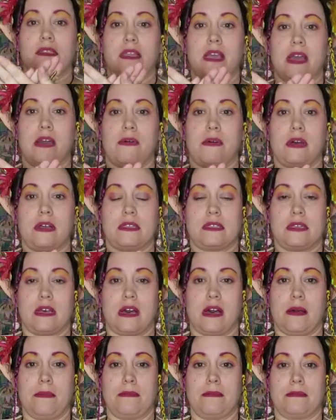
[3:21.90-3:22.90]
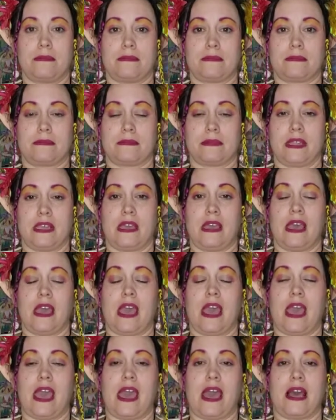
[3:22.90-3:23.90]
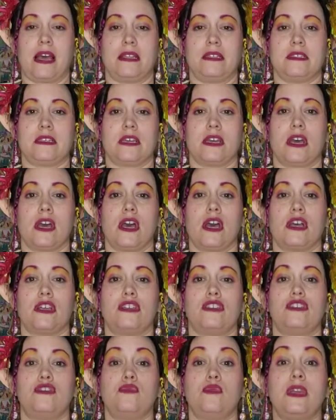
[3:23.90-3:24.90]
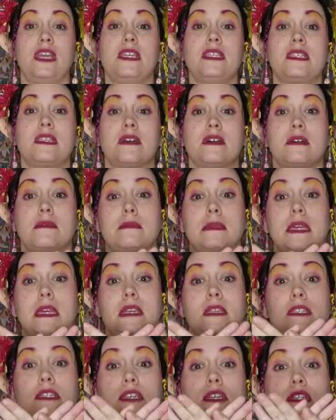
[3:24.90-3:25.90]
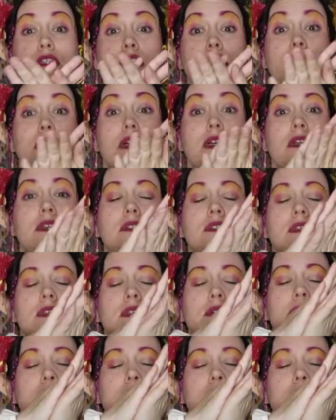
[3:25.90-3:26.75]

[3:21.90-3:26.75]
now on top, and Juiso means turn to the